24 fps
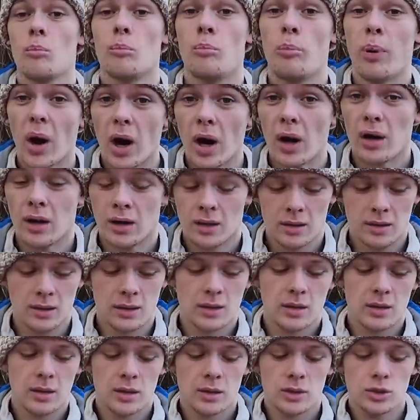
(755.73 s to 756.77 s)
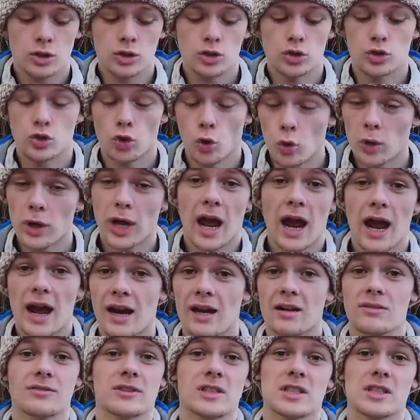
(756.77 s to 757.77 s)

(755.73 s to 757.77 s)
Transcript: but you don't have